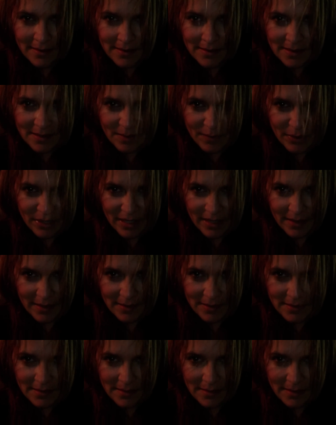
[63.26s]
someone
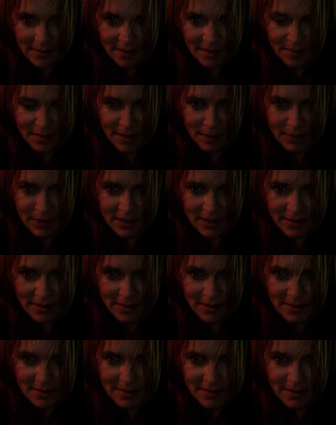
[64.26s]
else, and maybe
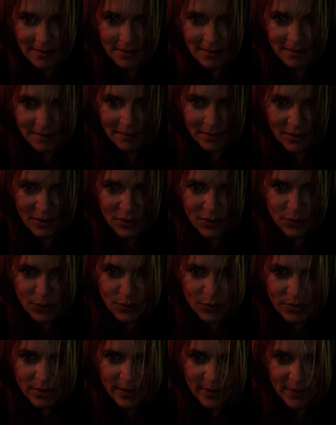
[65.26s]
just look
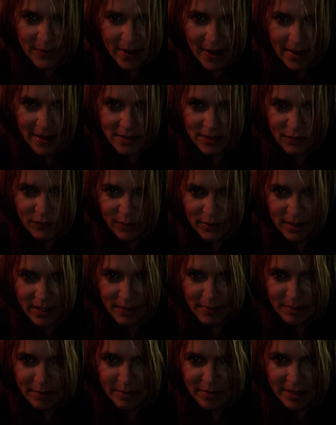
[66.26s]
through their eyes for a
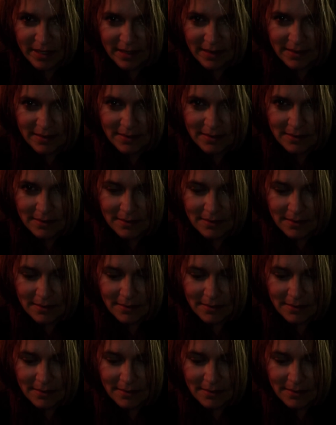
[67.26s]
couple of minutes,